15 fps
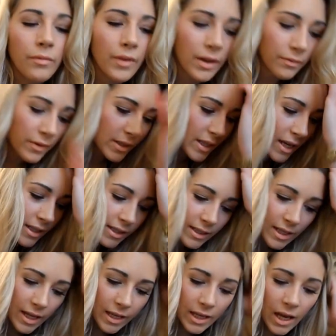outfit of the day
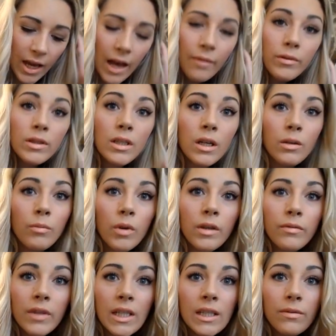today. I haven't done one
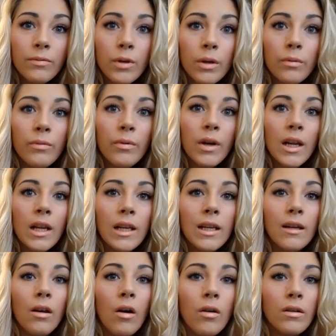of these for a really
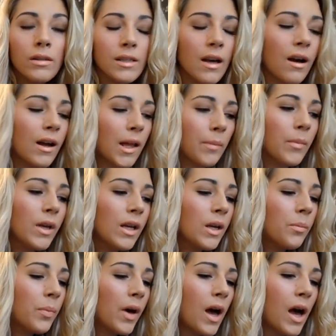long time,
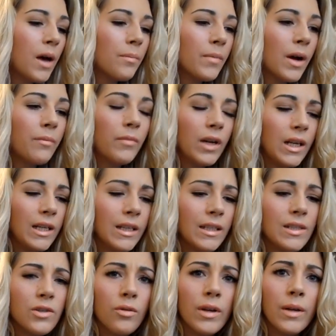but I'm really
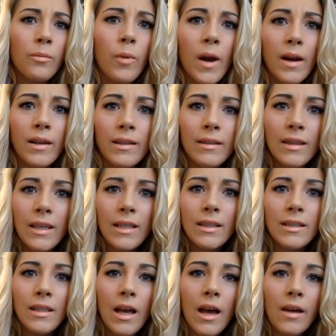enjoying wearing
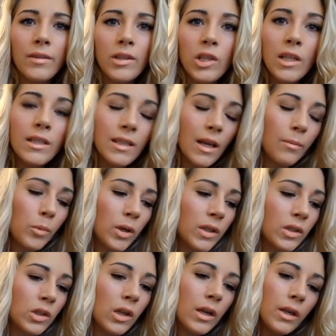these, the jeans that I'm going
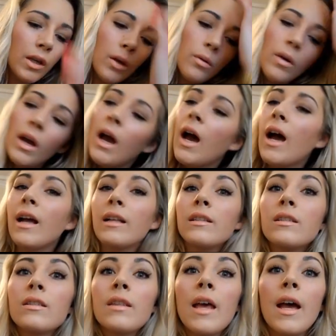to show you,
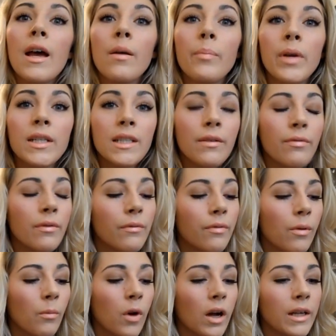and they're a bit different
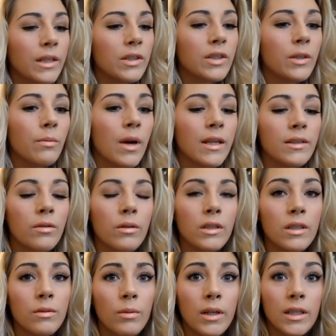from what I usually wear, so I
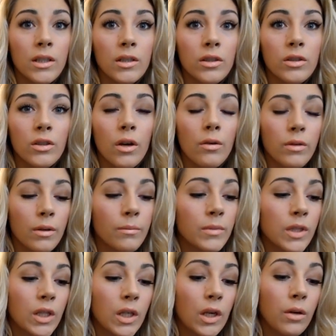just wanted to show them
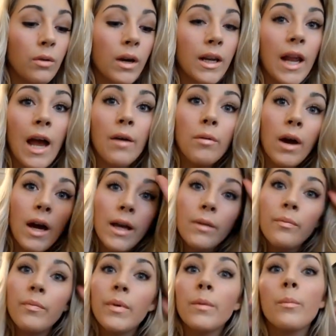to you and how
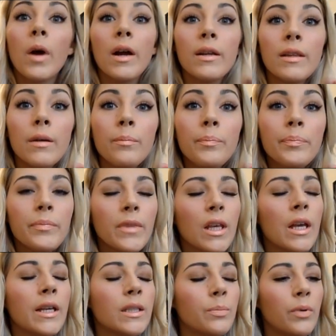I've been wearing them.
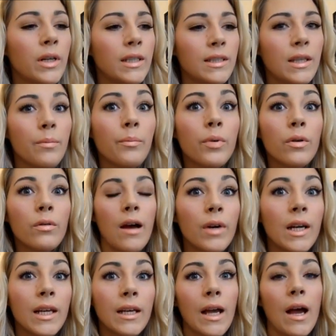It's pretty simple
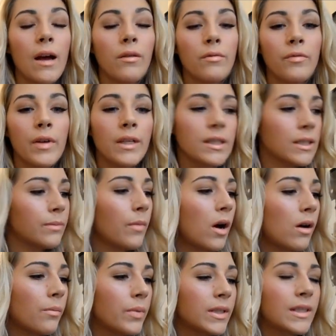really, outfit,
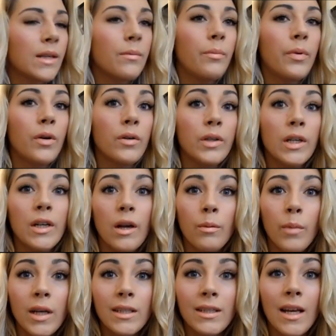smart but simple. You know
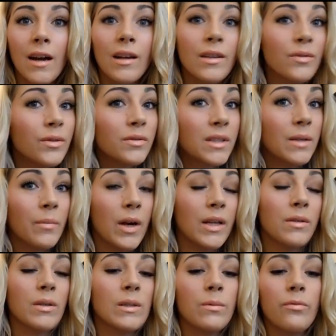my style if you've seen my
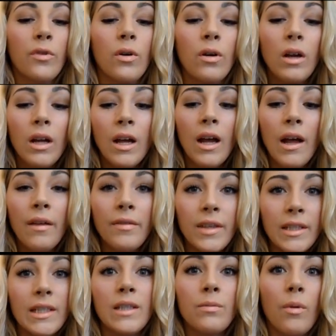other ones before.
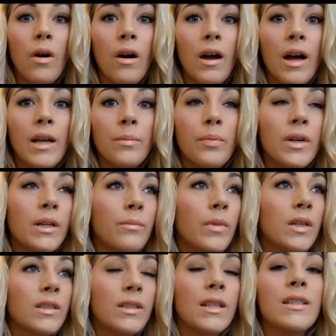This is what I pretty
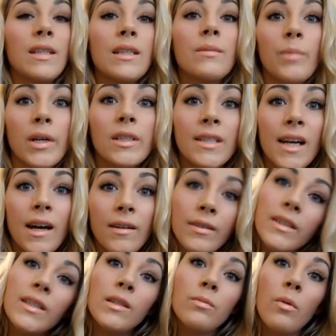much, this is my style
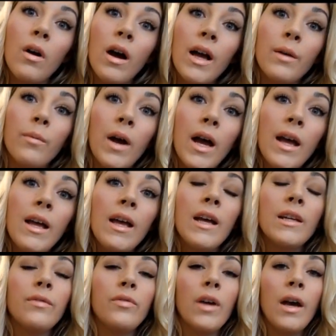and this is what I wear. And
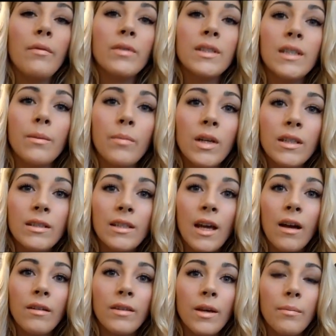if you have a similar
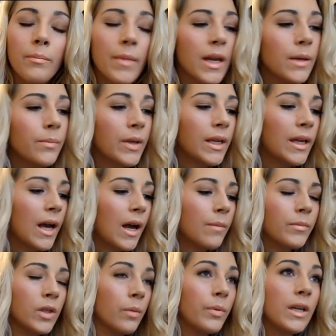style, then maybe
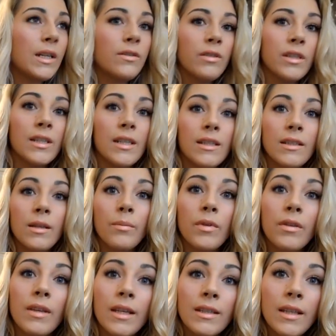you'll be interested in some
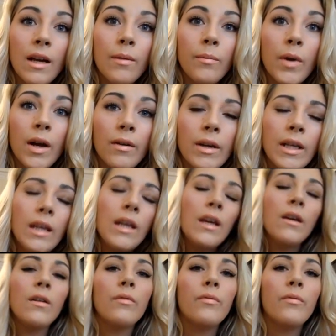of the things I'm wearing.